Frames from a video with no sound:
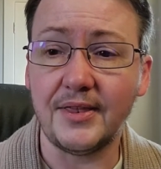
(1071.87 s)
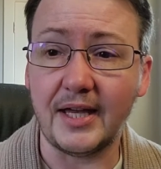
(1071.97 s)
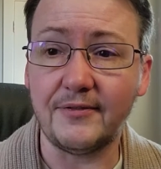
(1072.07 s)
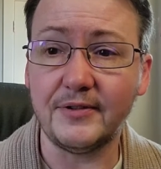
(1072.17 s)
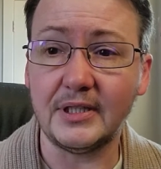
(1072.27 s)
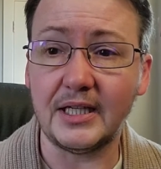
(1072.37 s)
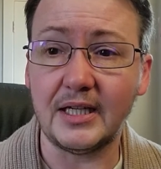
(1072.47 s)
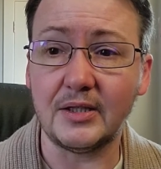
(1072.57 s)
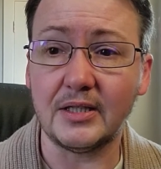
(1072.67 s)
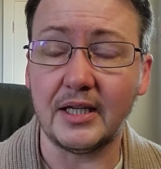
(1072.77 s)

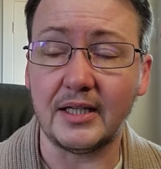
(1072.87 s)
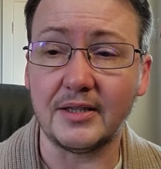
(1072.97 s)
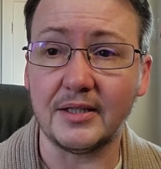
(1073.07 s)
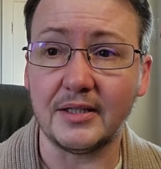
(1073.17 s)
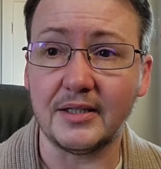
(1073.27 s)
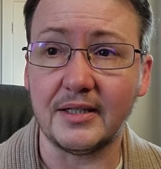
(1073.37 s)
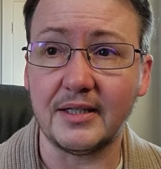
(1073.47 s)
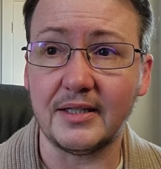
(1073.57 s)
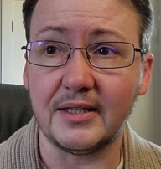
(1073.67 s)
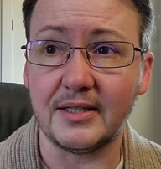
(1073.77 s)
thankfully, like the
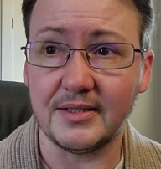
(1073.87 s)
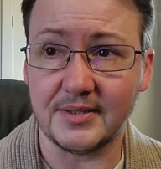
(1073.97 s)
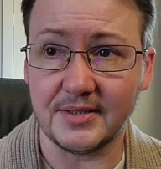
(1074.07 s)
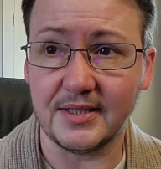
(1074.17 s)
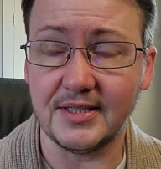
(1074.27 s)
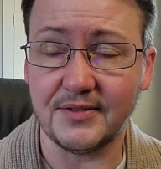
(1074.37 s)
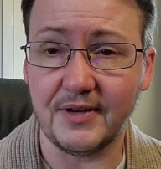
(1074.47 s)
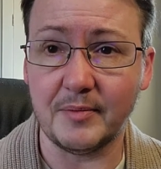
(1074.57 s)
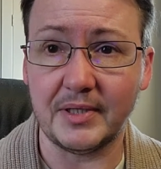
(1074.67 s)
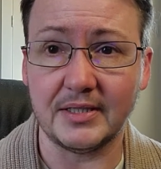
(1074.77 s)
his his
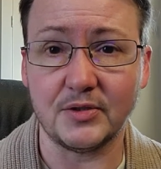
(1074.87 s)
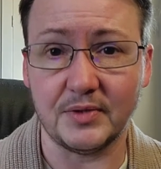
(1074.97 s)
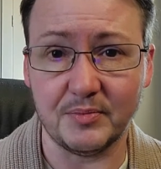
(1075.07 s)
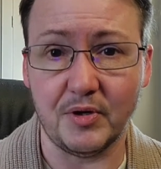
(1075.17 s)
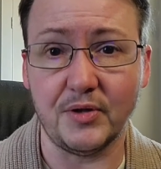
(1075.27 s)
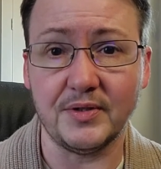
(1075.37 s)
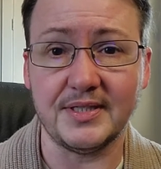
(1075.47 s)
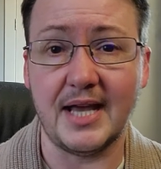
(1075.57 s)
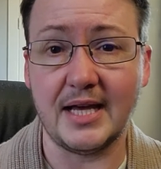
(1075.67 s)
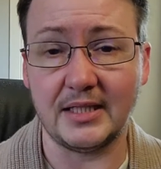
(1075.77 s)
family, so his brother,
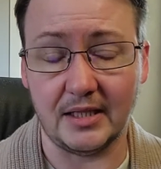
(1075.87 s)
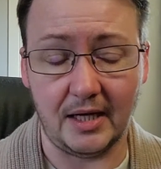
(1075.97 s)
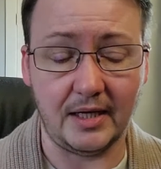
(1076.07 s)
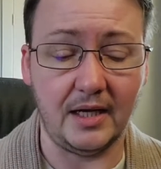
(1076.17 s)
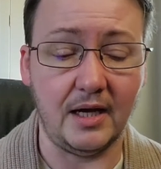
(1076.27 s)
his dad, and I,